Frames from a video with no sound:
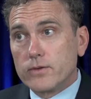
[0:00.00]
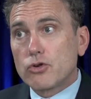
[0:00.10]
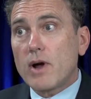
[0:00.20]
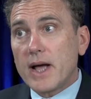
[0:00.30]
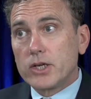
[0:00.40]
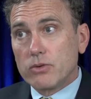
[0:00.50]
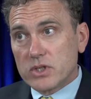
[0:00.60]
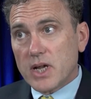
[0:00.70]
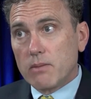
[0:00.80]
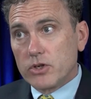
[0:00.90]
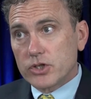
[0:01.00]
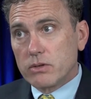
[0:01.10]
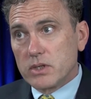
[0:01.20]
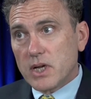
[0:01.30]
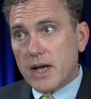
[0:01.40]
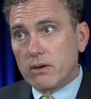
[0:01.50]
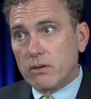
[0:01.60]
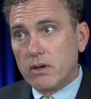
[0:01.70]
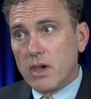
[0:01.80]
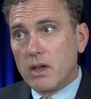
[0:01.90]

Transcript: have tried to establish good title.